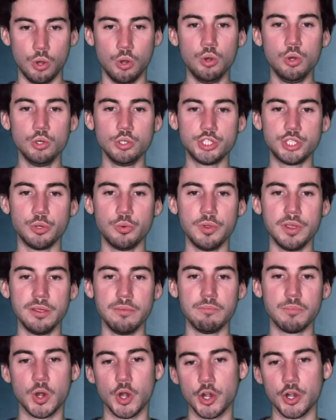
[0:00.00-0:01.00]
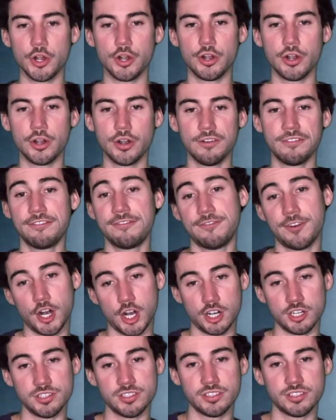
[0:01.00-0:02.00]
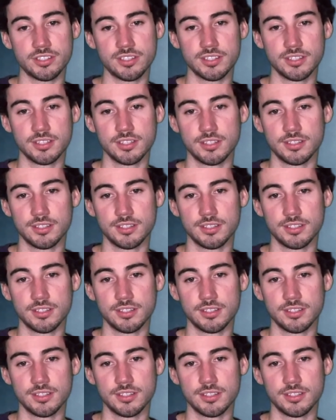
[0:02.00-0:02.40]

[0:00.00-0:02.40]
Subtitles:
Who should we murder first?